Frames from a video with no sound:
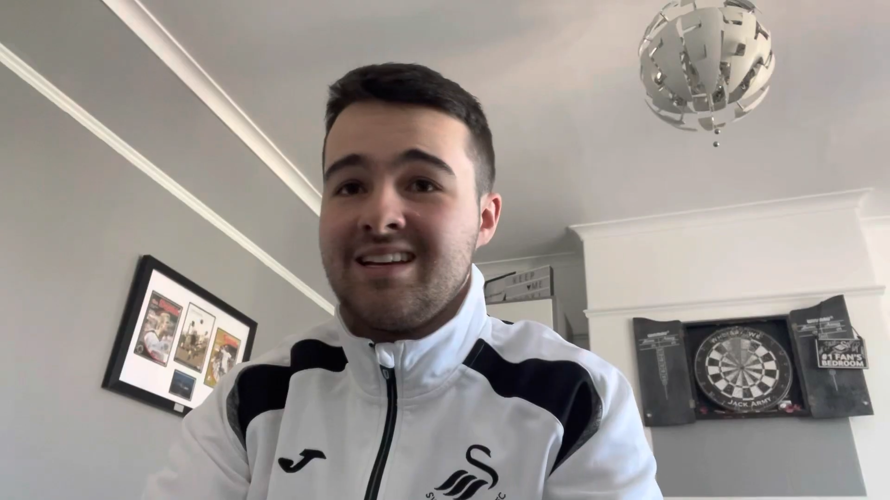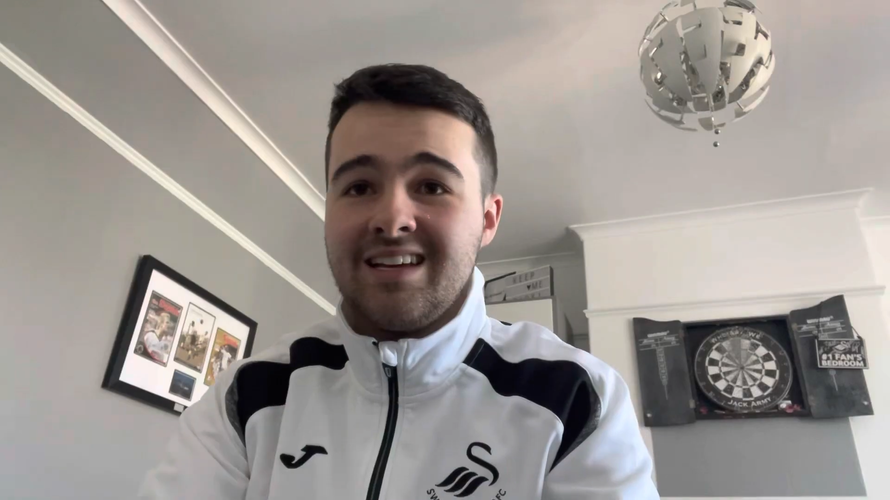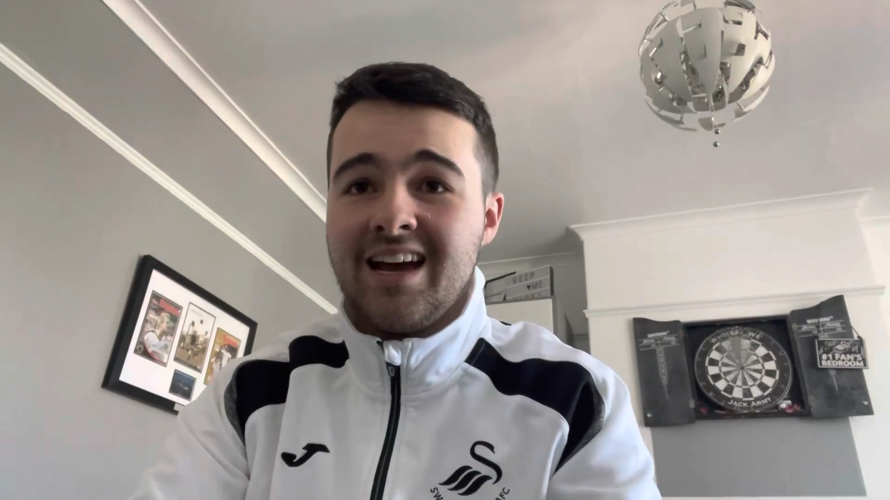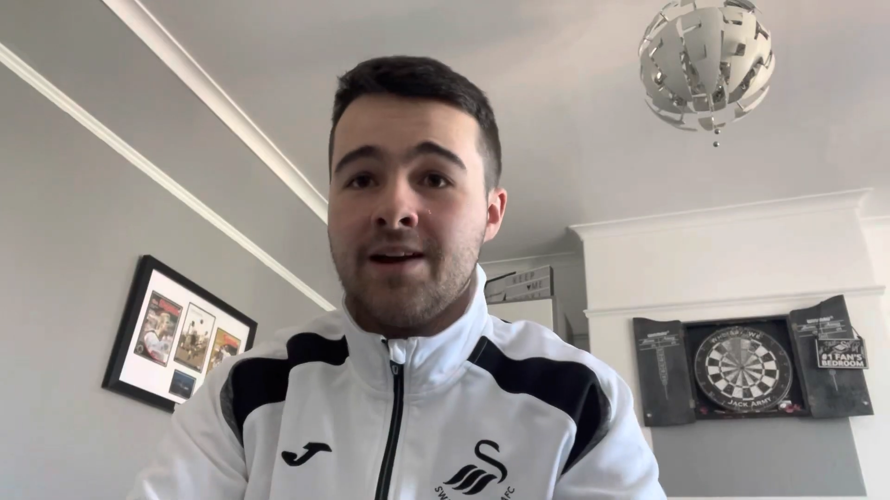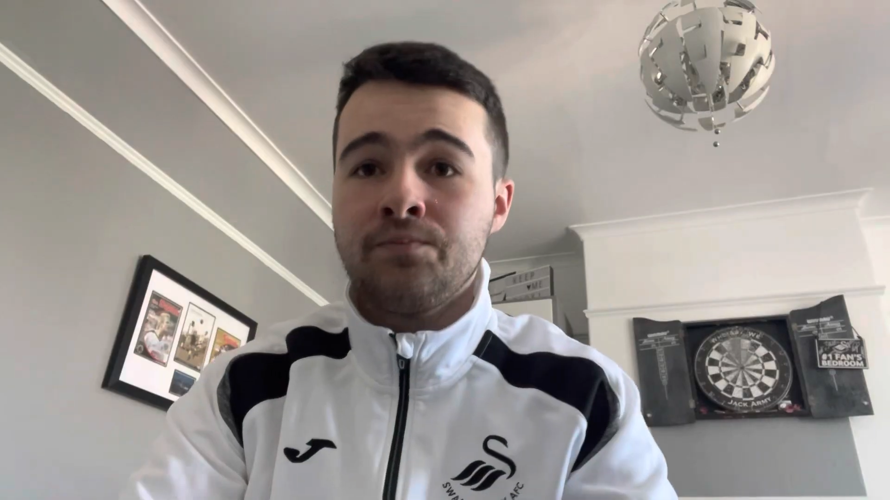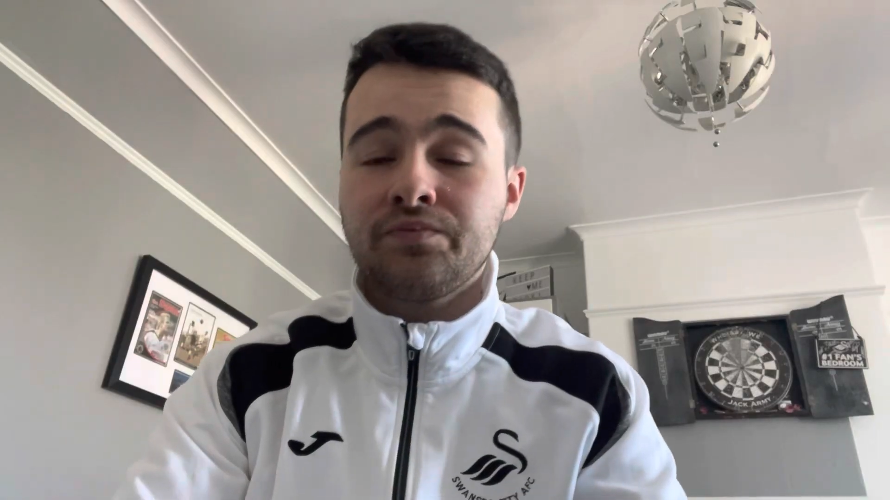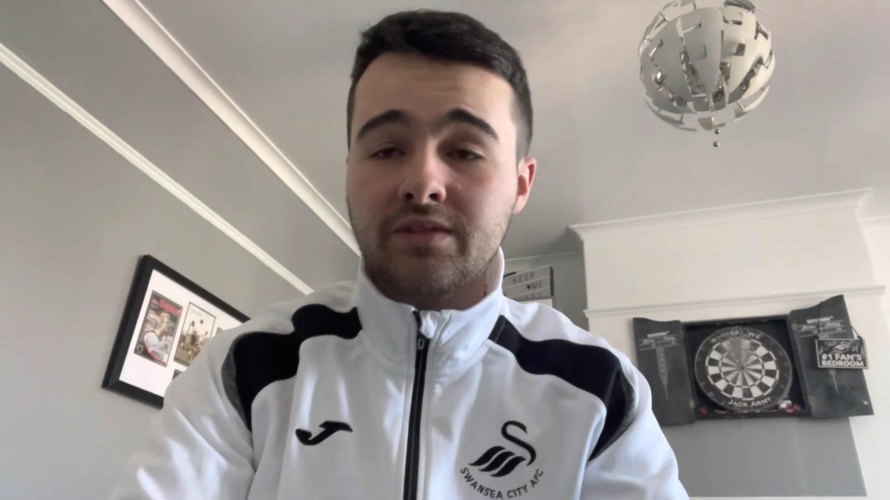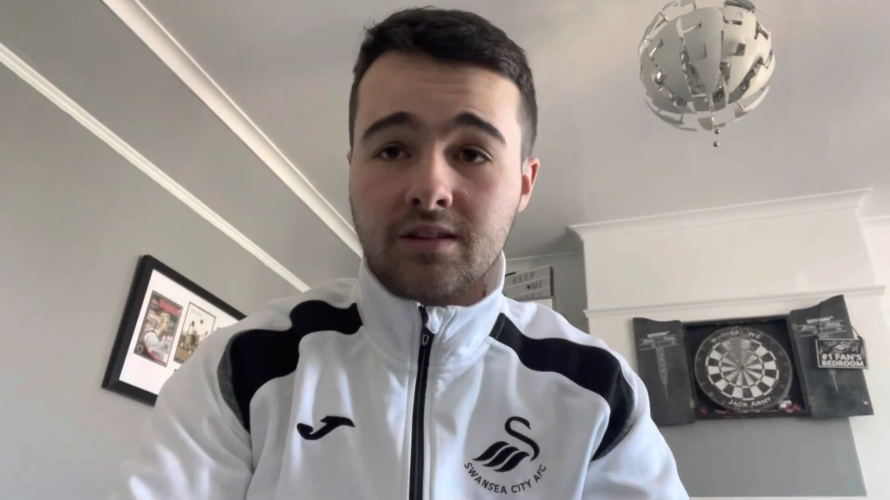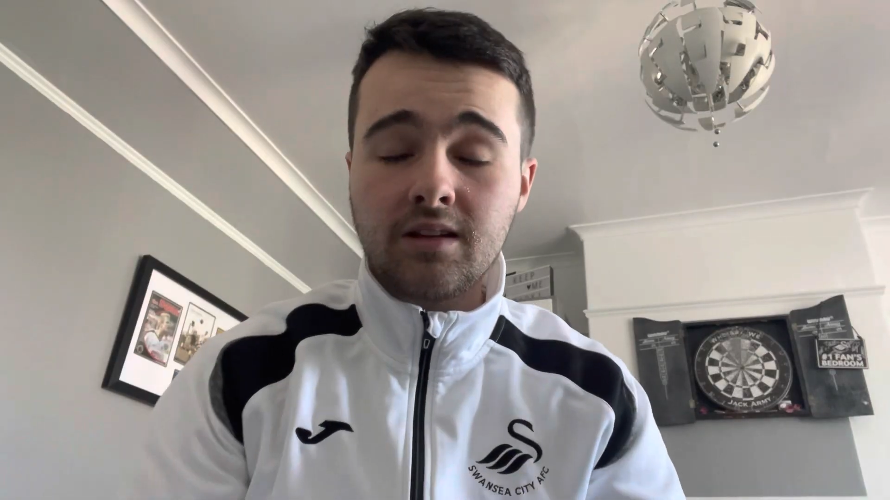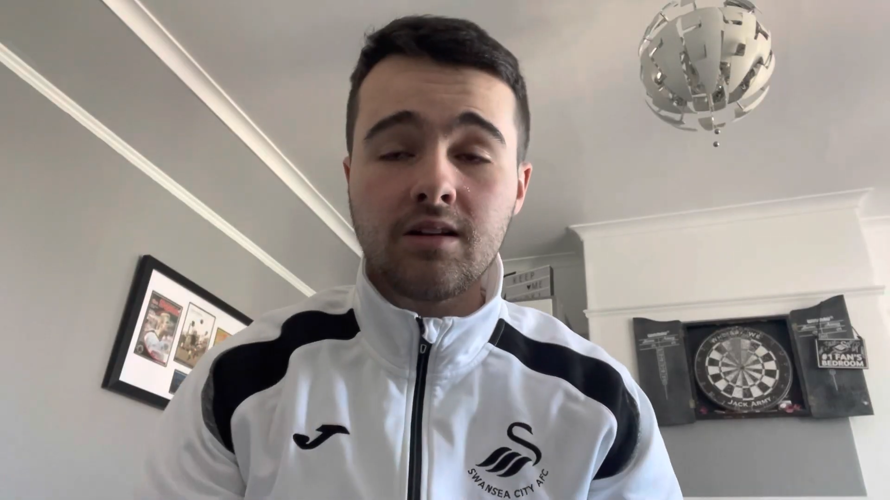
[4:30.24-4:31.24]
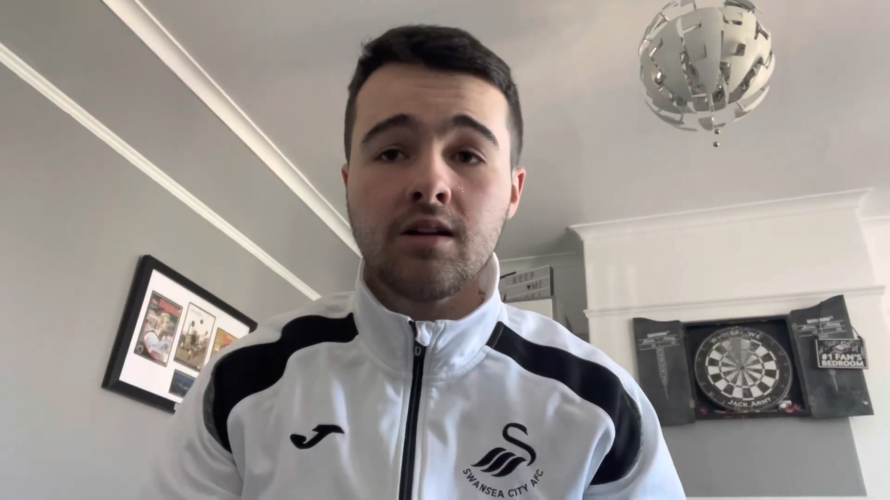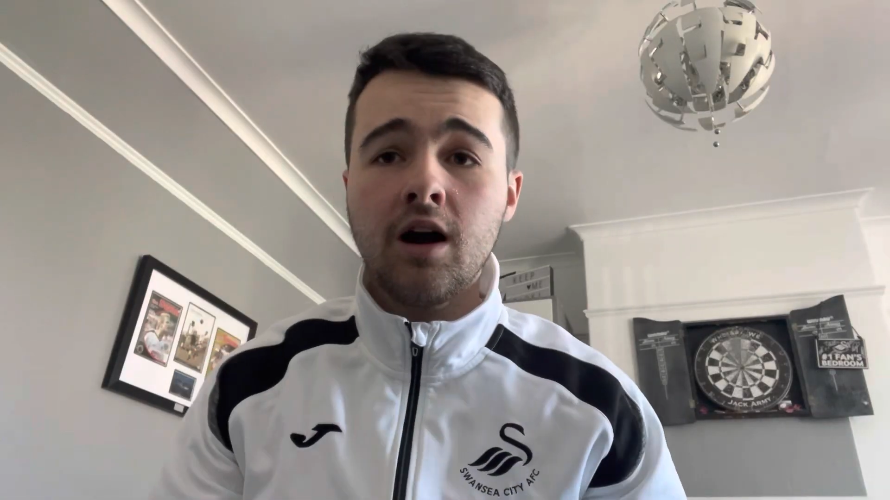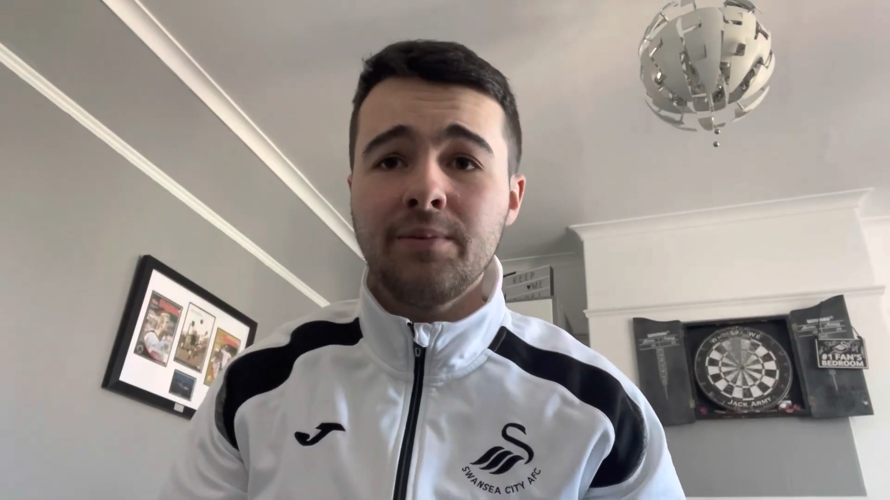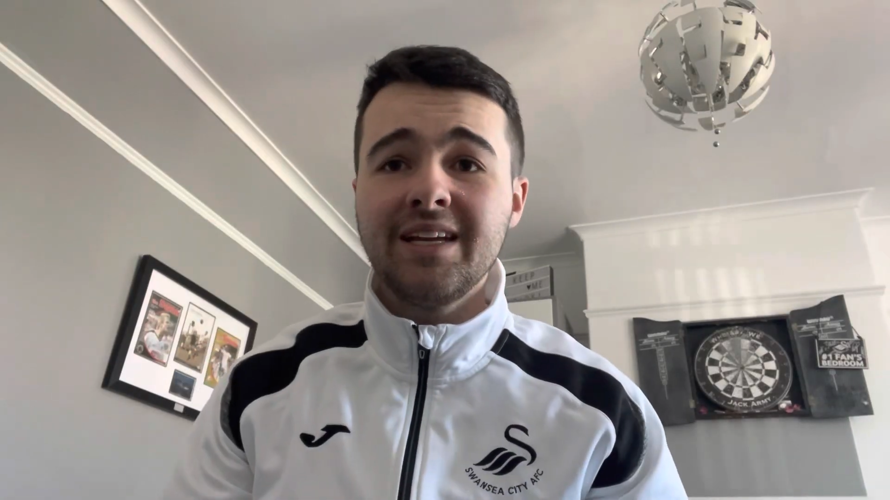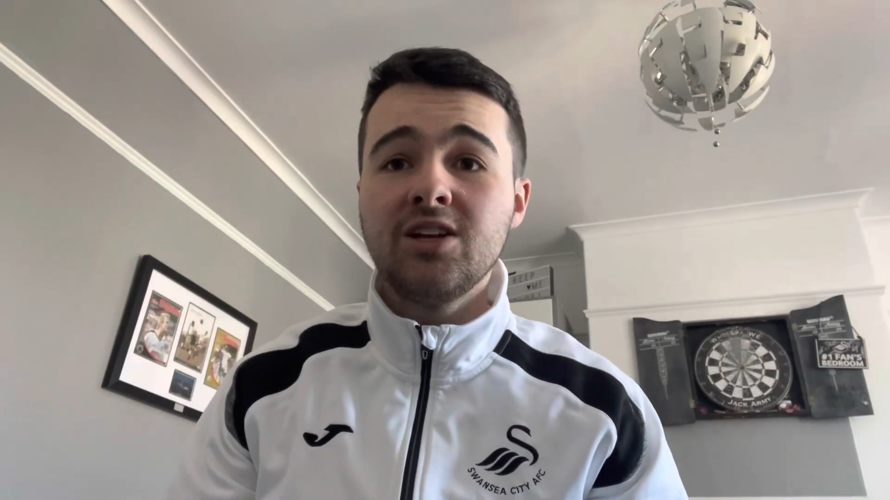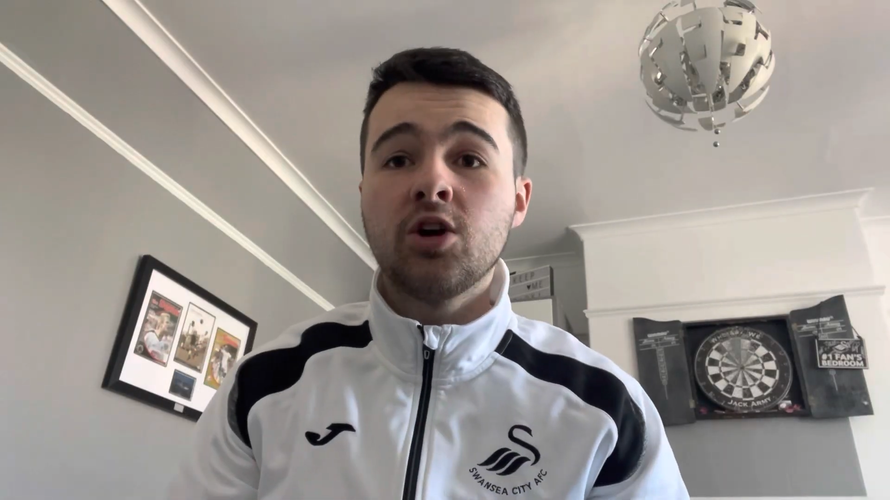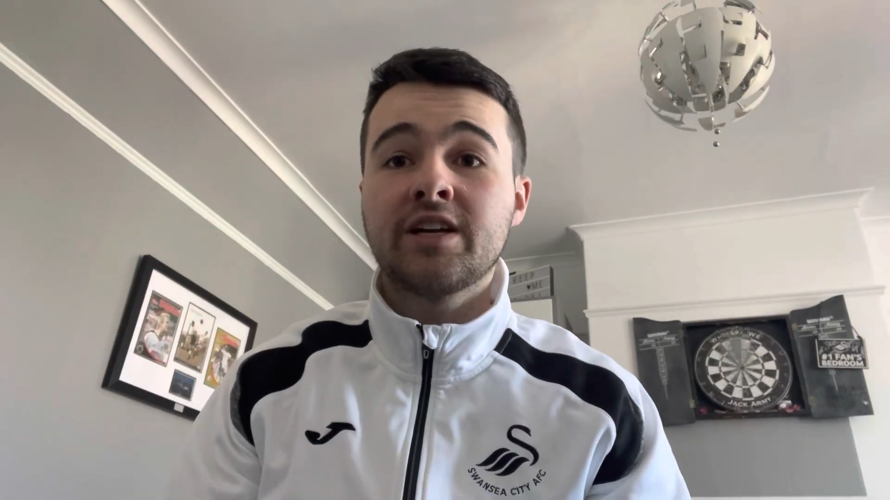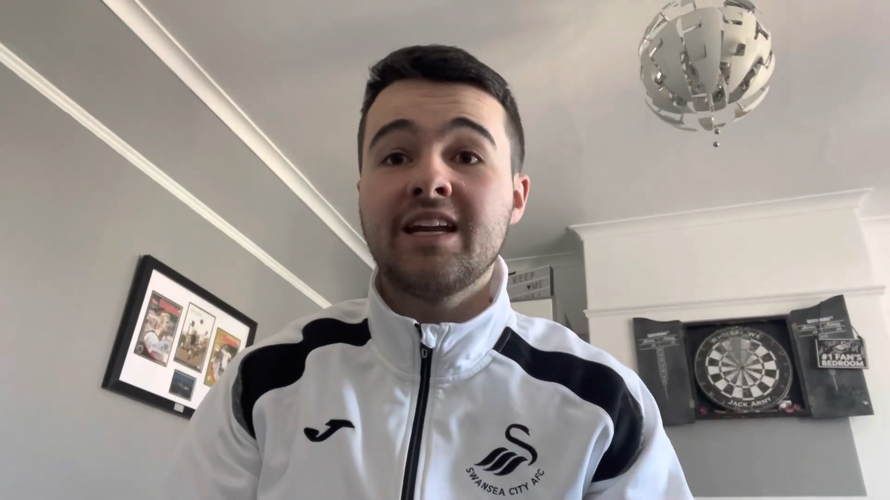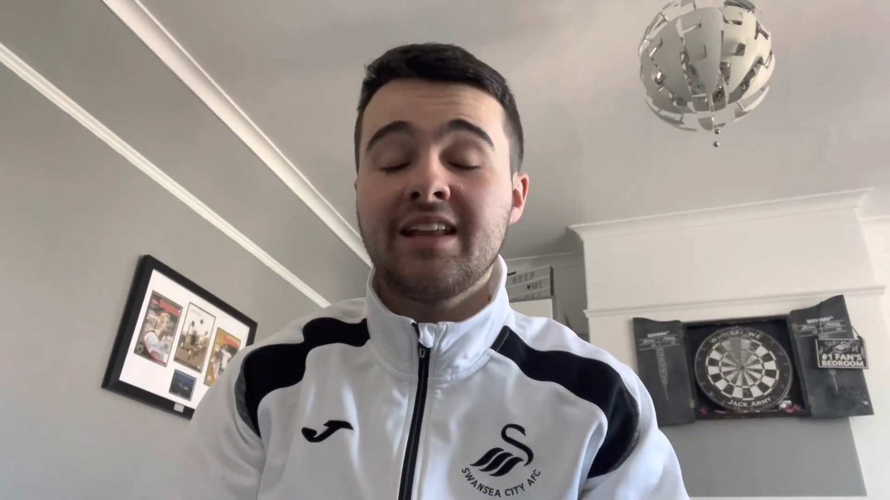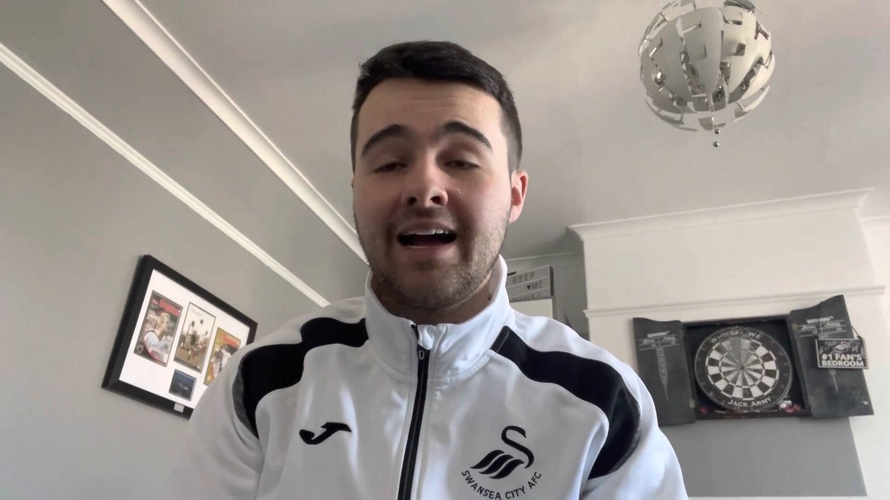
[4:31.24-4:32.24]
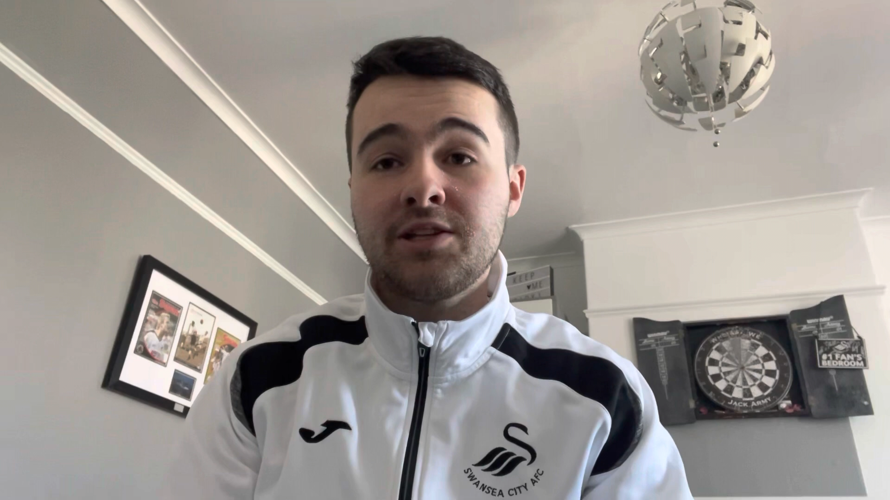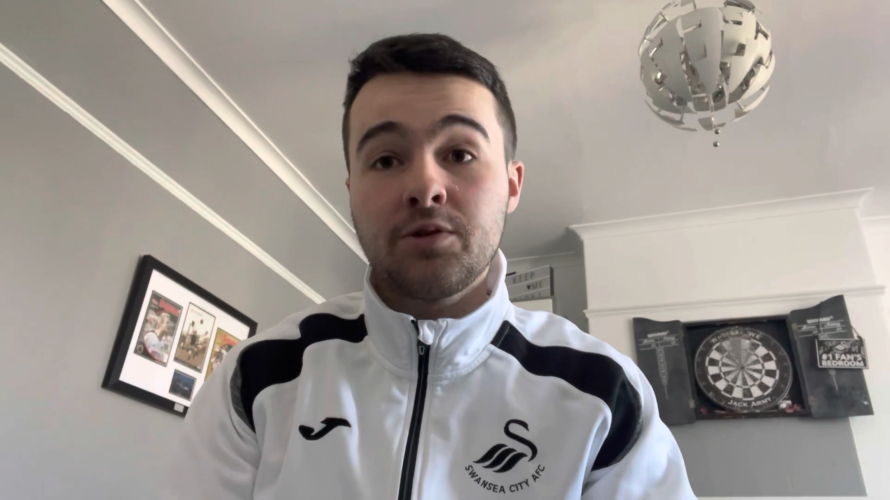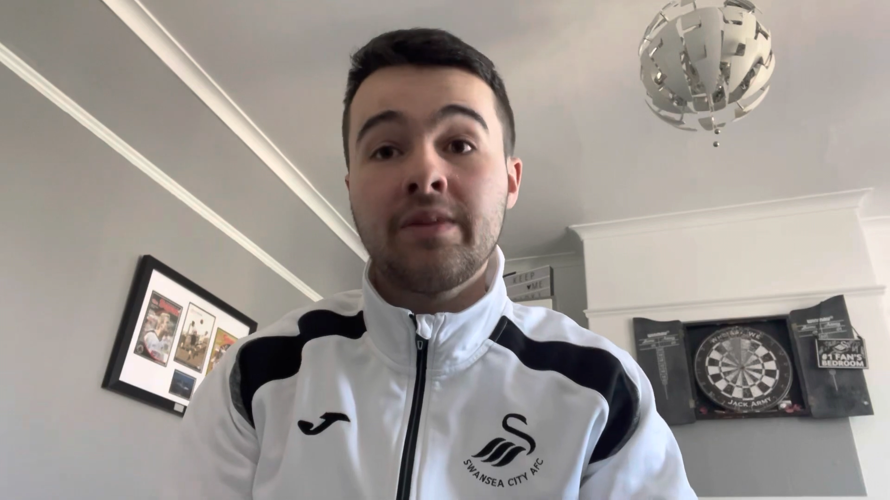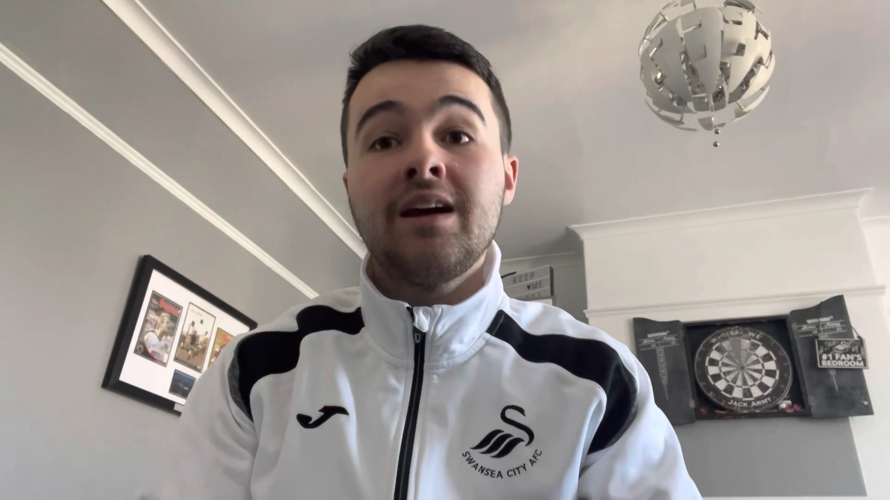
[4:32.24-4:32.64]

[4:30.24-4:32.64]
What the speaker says: Yeah. I mean, looking at that,